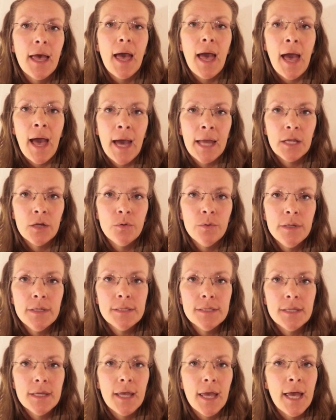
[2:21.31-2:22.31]

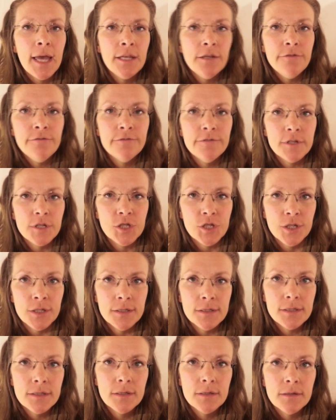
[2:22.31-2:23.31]
adequate and
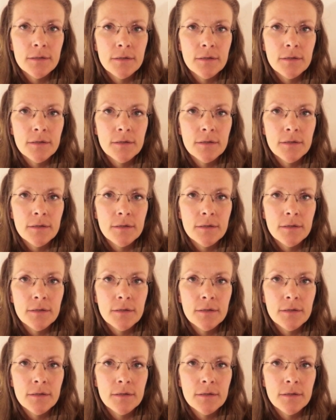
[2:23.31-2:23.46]
efficient,